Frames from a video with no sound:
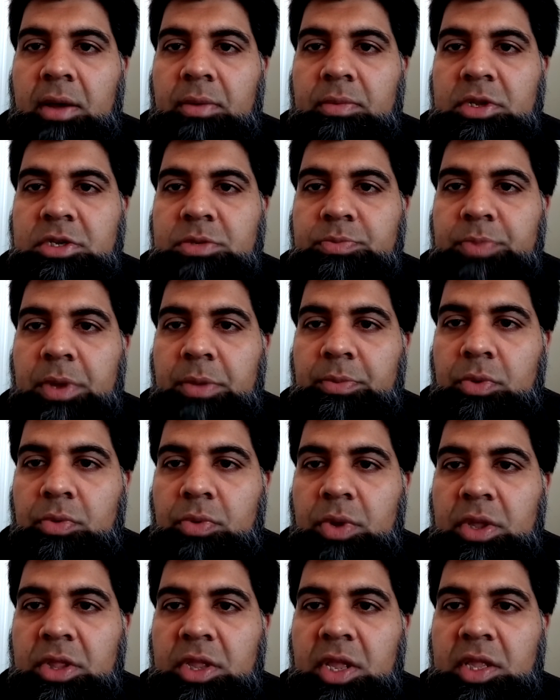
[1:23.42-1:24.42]
is people
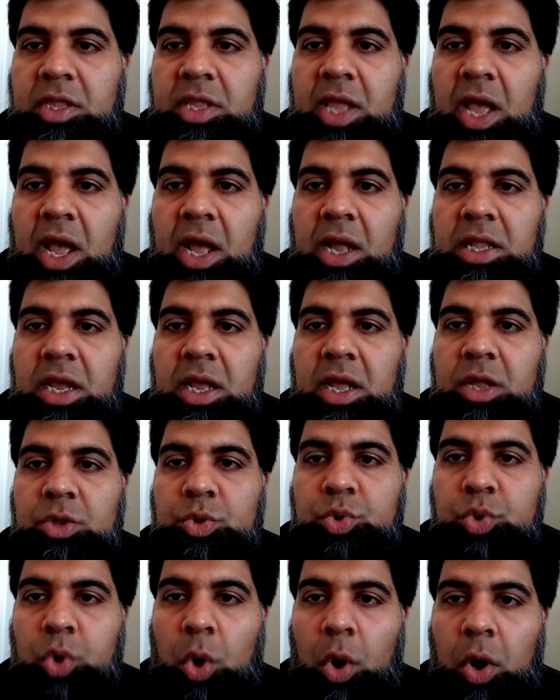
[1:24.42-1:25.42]
read the ta like a
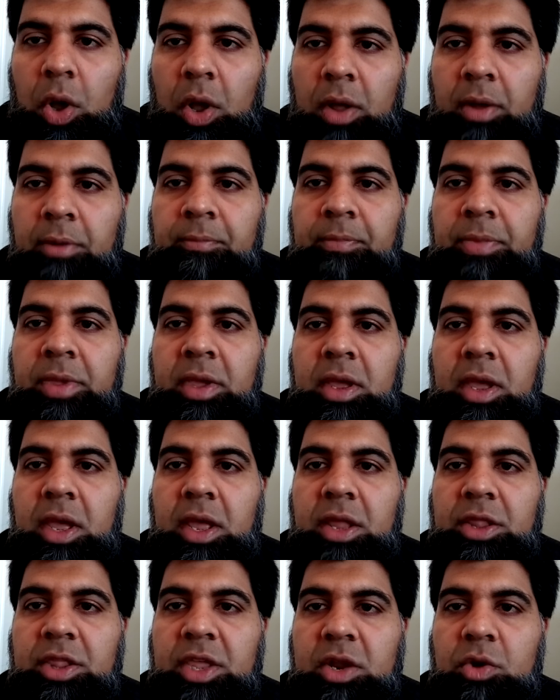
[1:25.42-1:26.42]
ta,
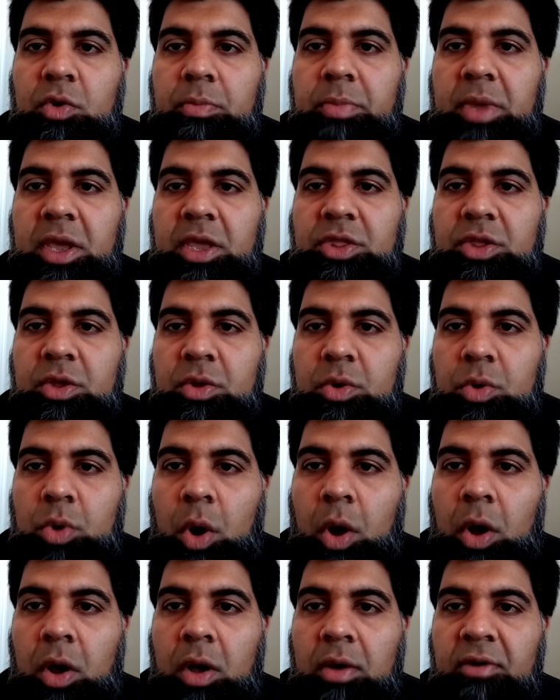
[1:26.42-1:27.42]
and they don't make the
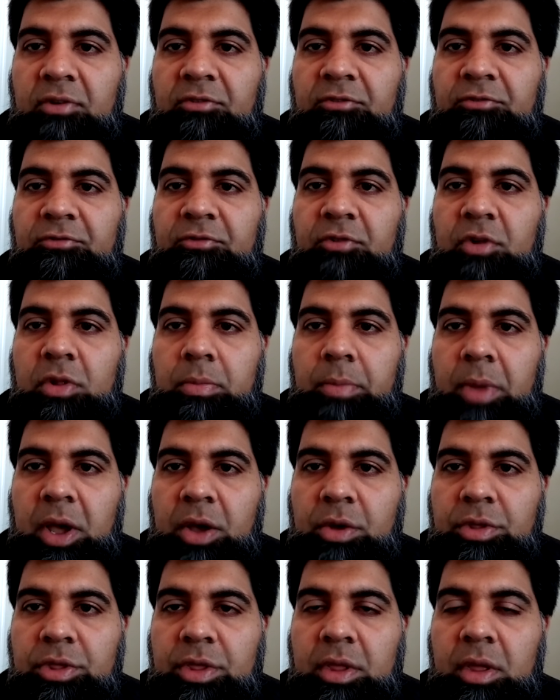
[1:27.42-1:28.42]
ra full
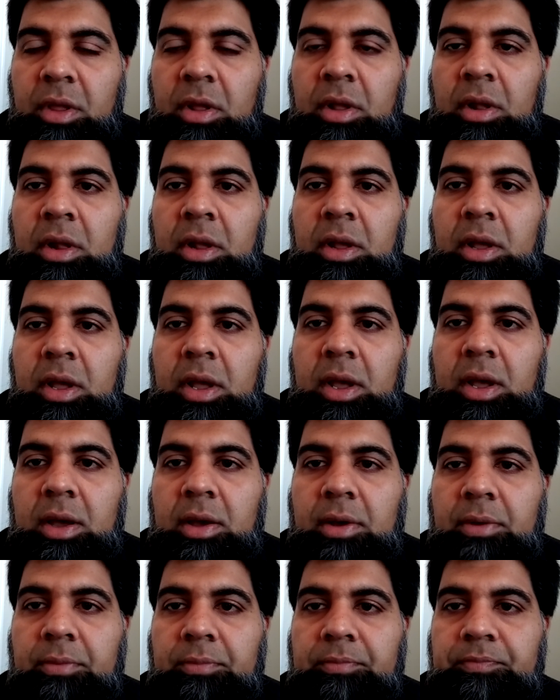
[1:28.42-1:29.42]
mouth.
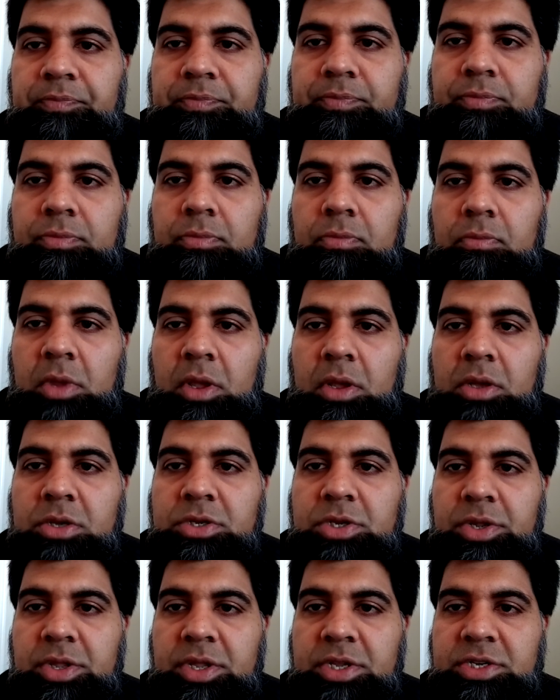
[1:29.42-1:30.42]

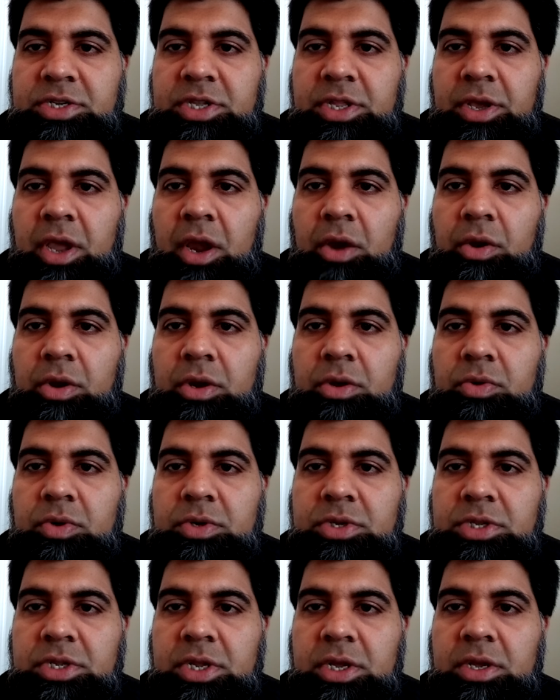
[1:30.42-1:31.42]
So this is the
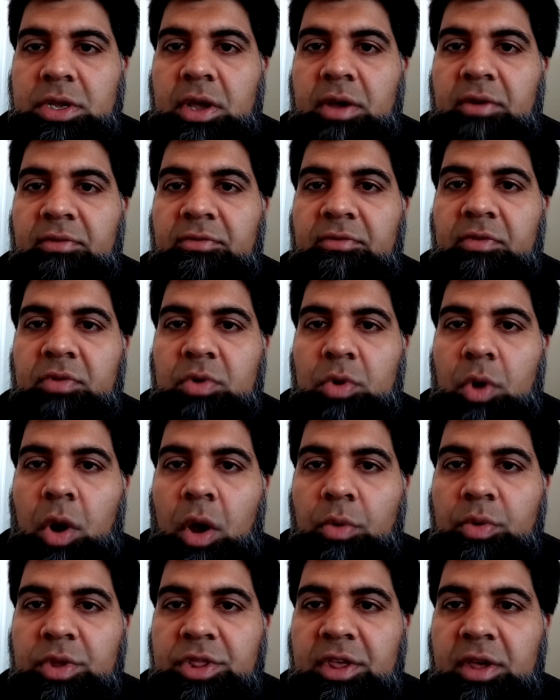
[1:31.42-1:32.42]
characteristic of ra
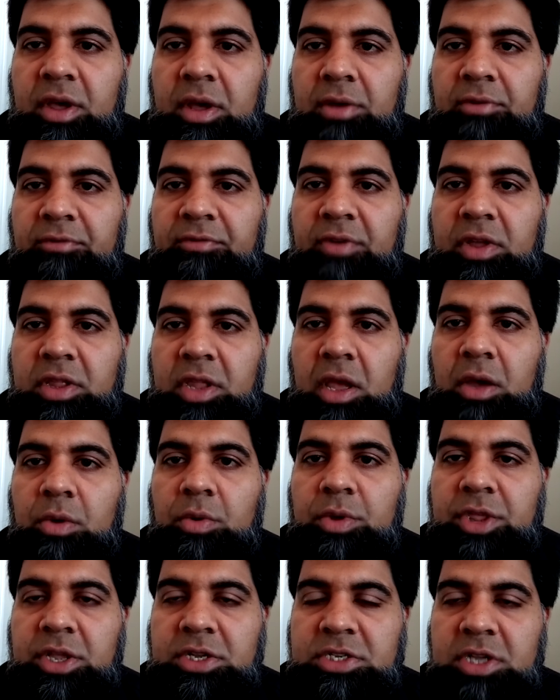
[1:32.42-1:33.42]
with a fatha,
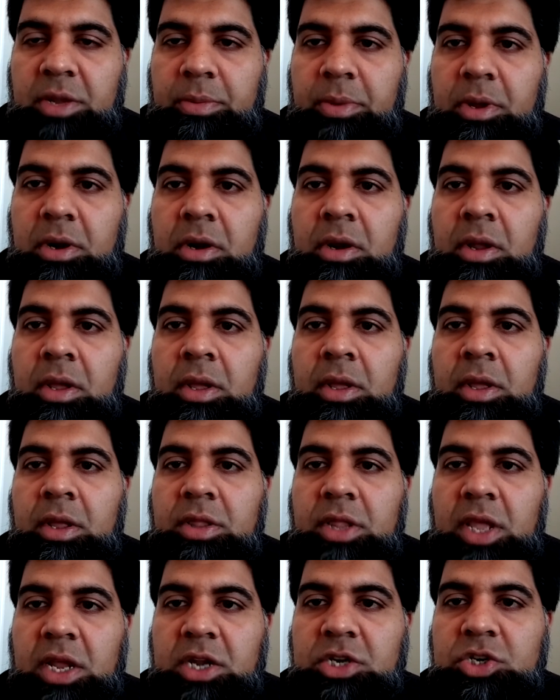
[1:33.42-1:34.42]
with a zabar,
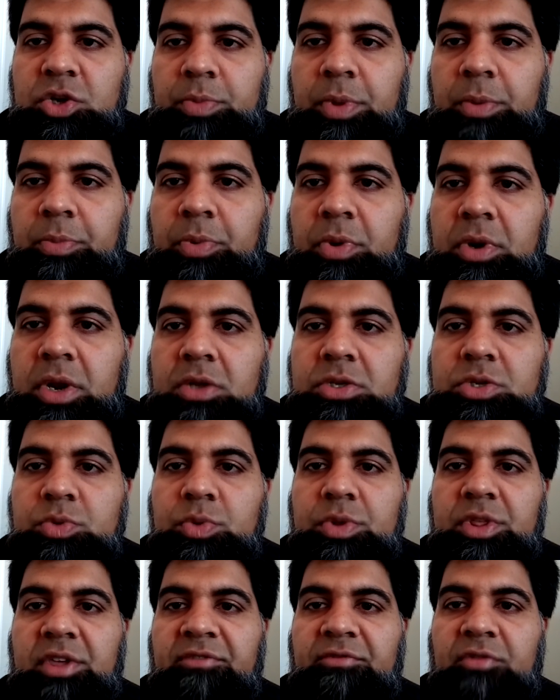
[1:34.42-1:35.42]
that it should be pronounced
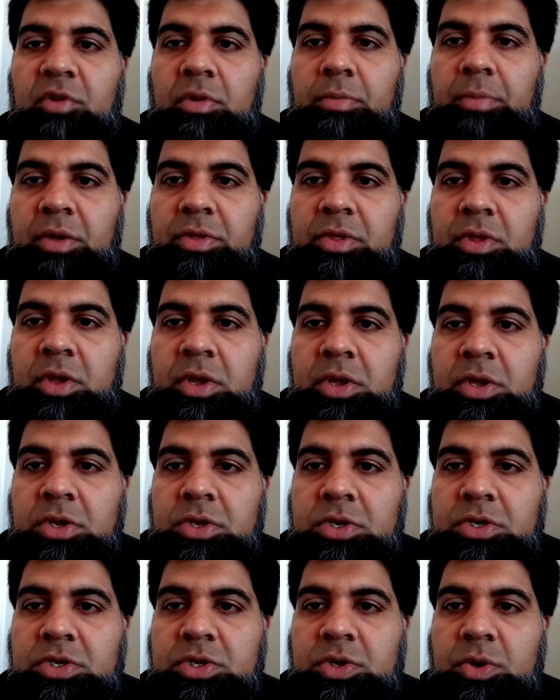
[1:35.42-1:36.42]
with a full mouth.
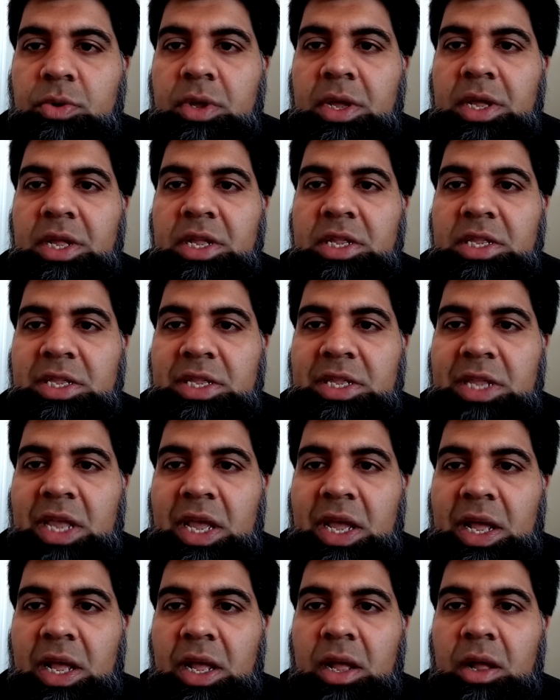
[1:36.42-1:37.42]
So
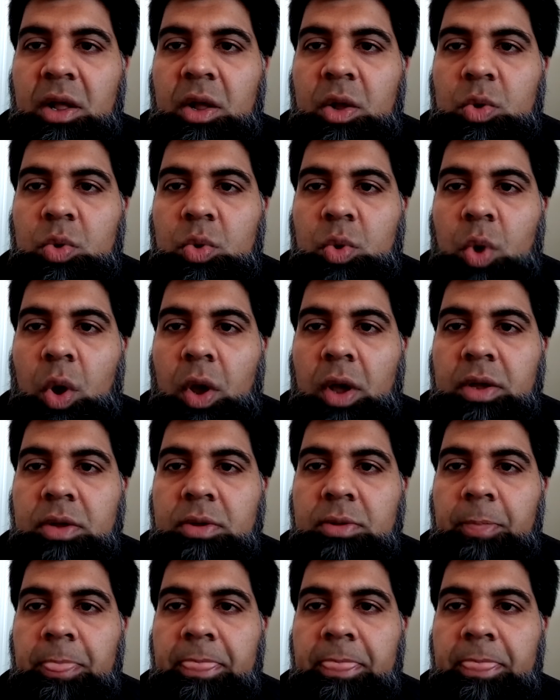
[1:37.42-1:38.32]
ta ra,